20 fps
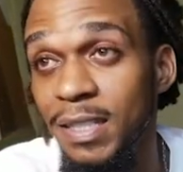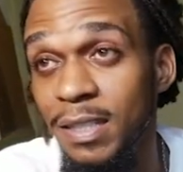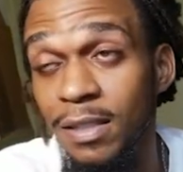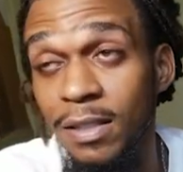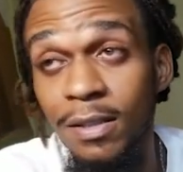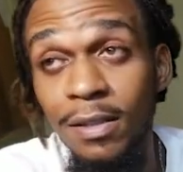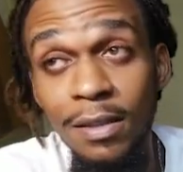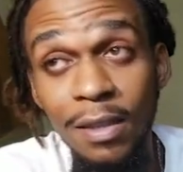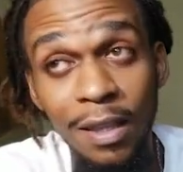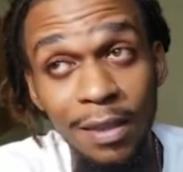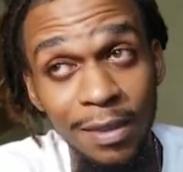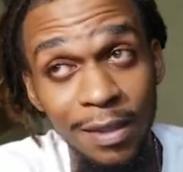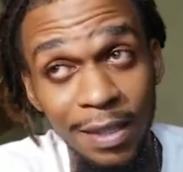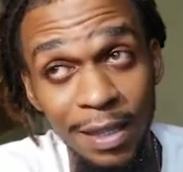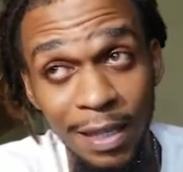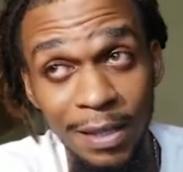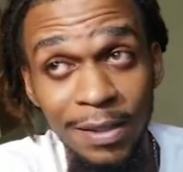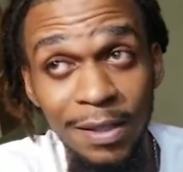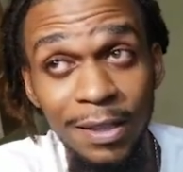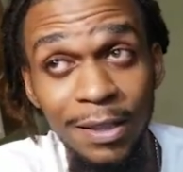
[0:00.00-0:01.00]
It's good that
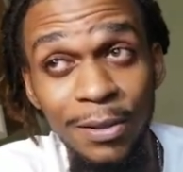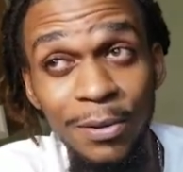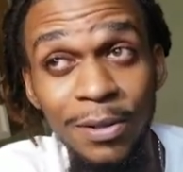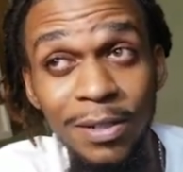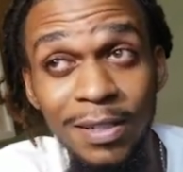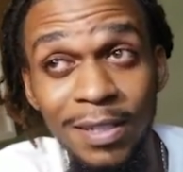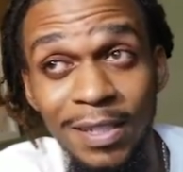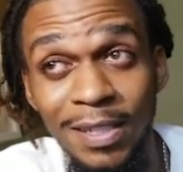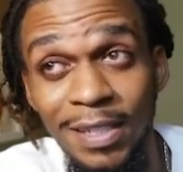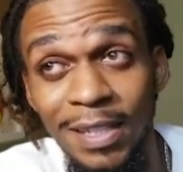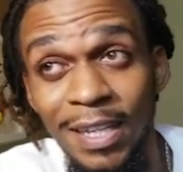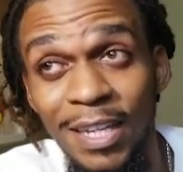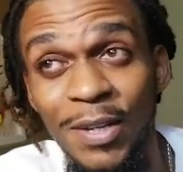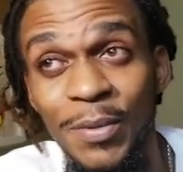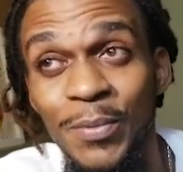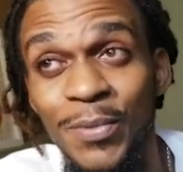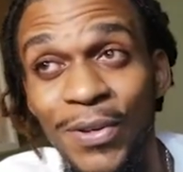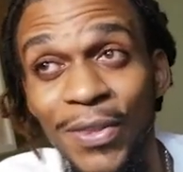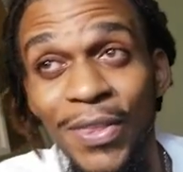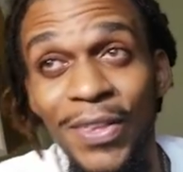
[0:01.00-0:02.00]
they included a
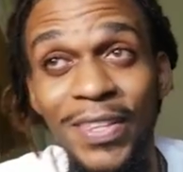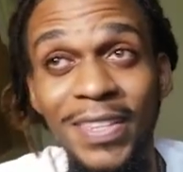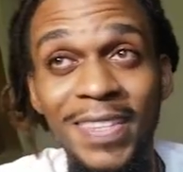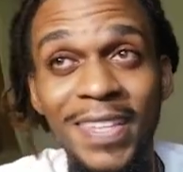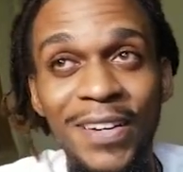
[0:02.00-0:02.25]
game with